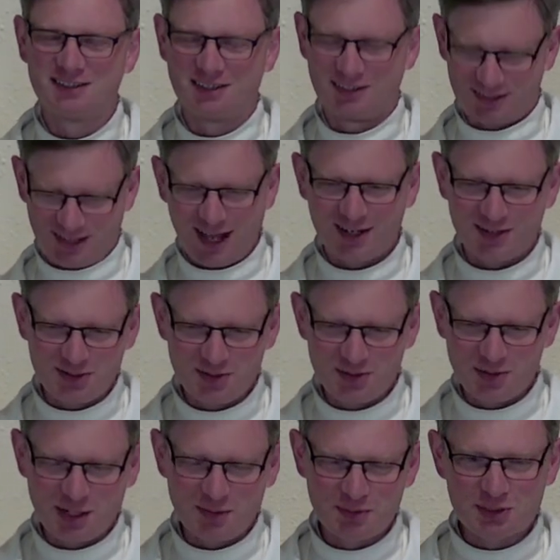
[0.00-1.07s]
Dad knew what
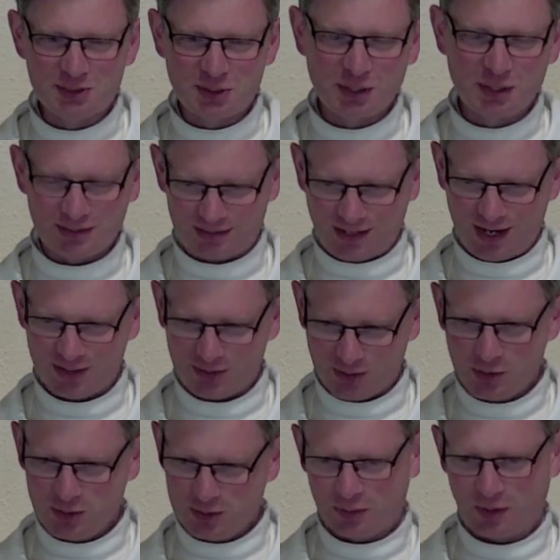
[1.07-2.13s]
he was doing. Dad
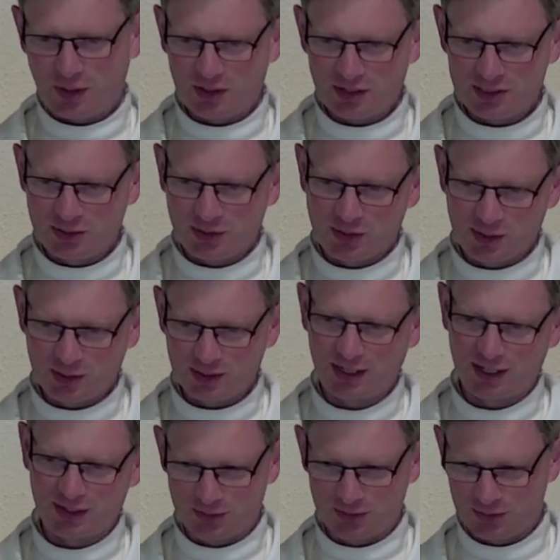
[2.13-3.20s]
knows where he's going.
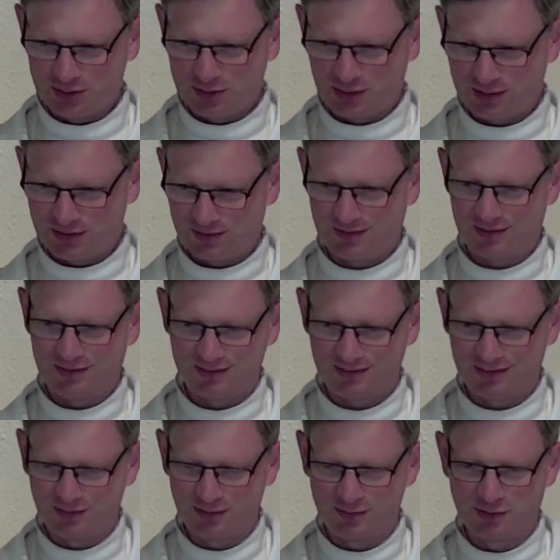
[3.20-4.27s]
Dad knows that uh, you
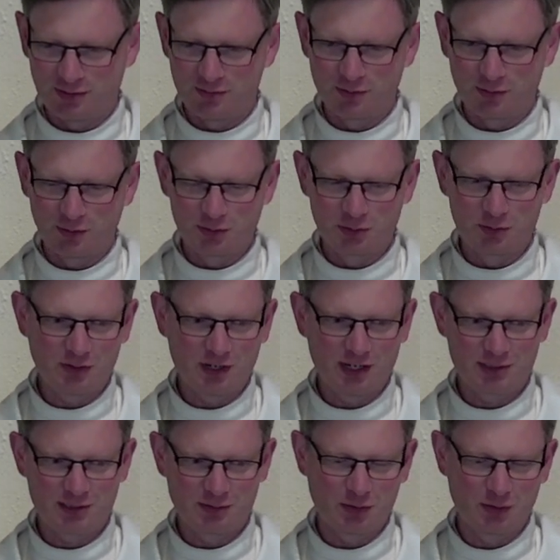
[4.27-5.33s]
know, if you if you go too
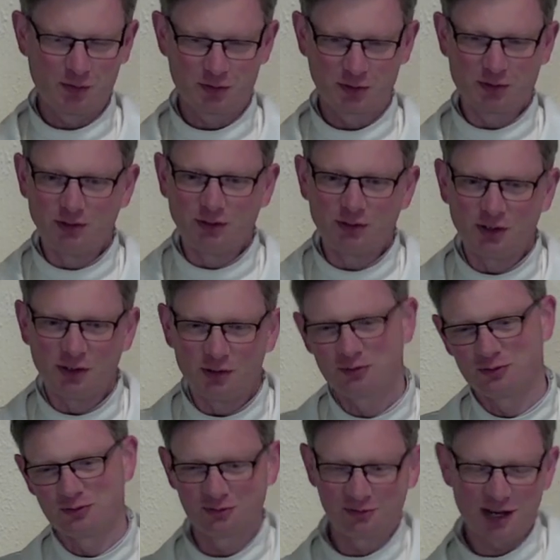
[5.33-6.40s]
fast, or if you go over the rough
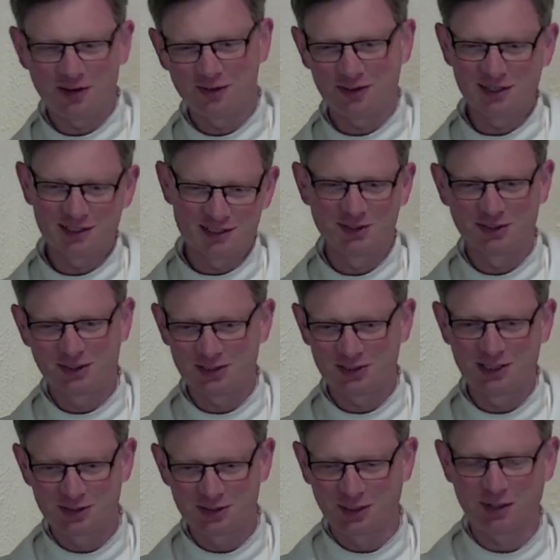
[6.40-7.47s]
areas, you know, the
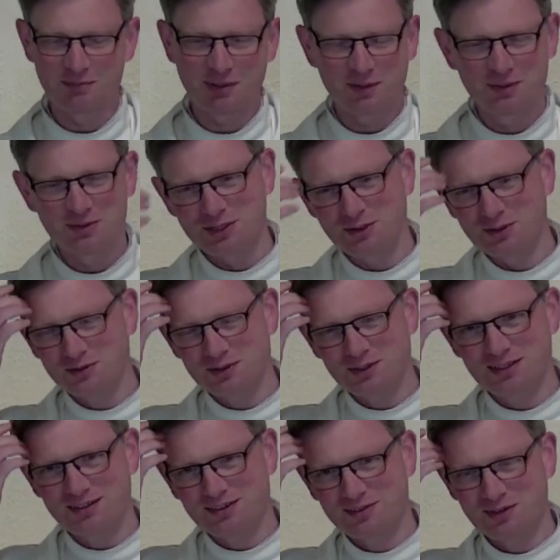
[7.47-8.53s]
child's going to get bounced out of it.
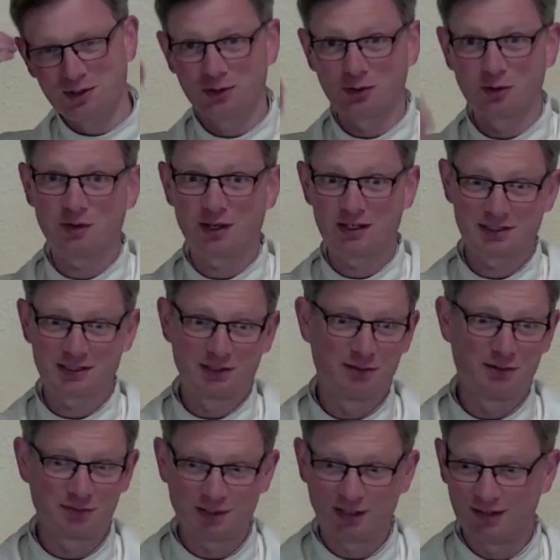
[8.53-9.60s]
Or if you don't go fast
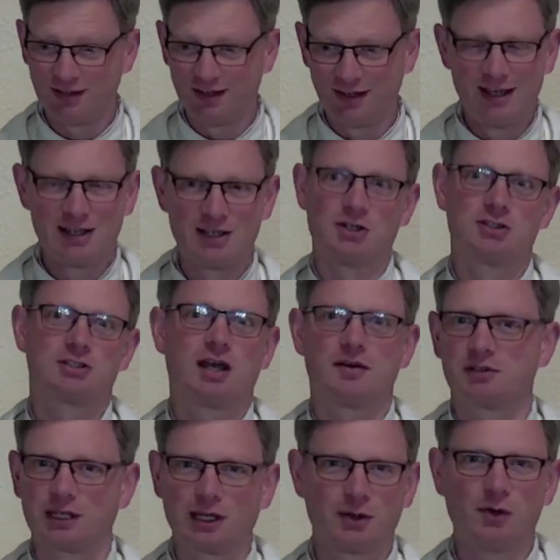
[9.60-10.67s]
enough, then you just have to
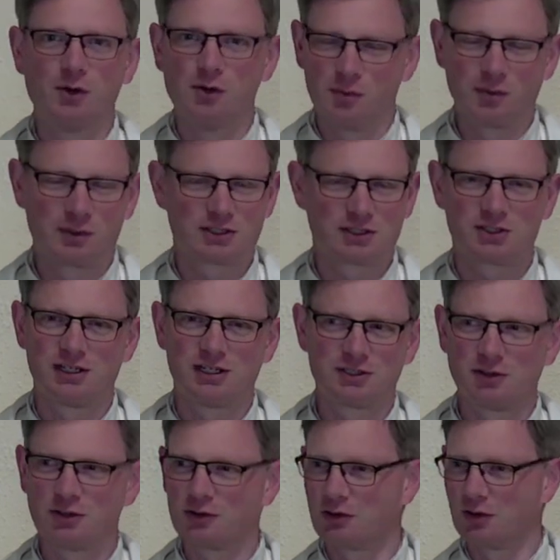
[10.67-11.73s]
get home because the child's
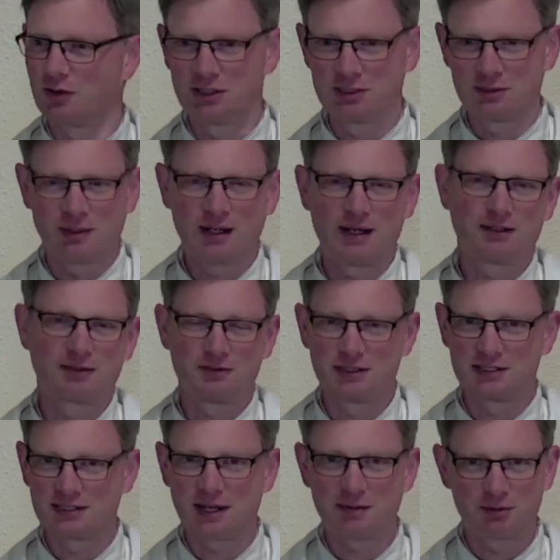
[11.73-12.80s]
hungry or needs a bath or needs a
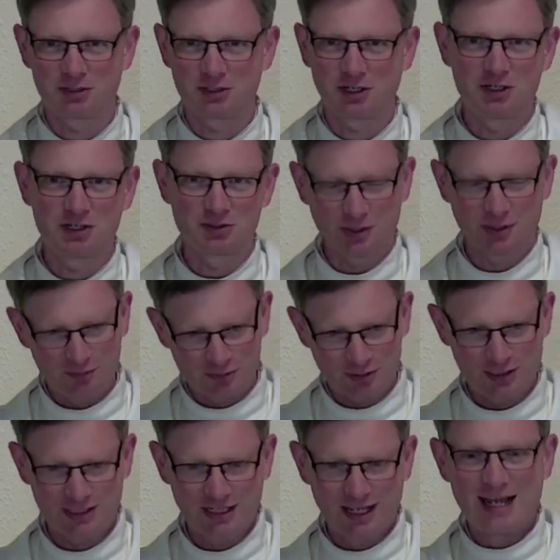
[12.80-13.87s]
nappy change or whatever it
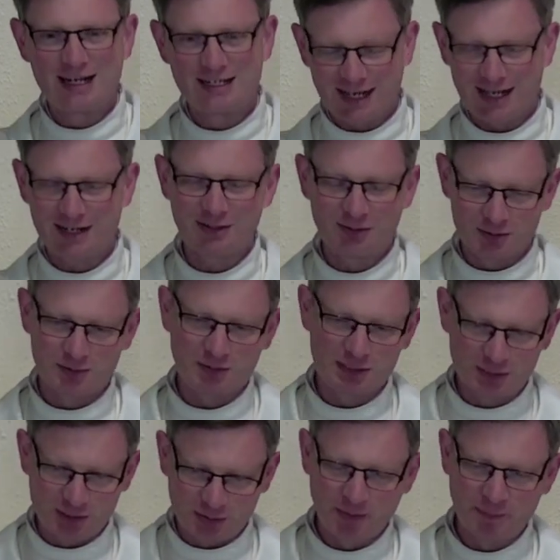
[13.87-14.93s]
is. Dad knows what he's
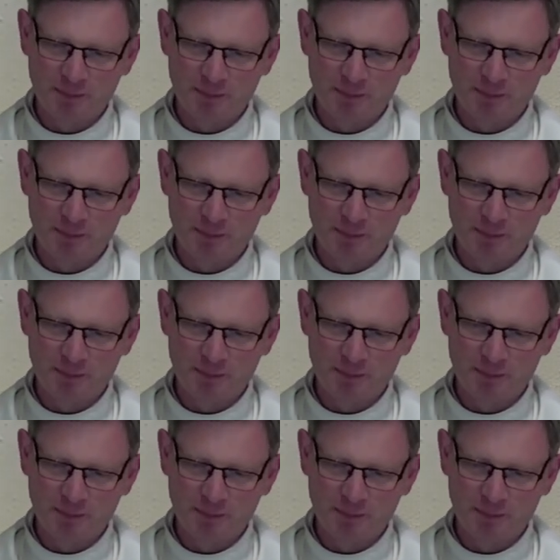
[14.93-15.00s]
doing,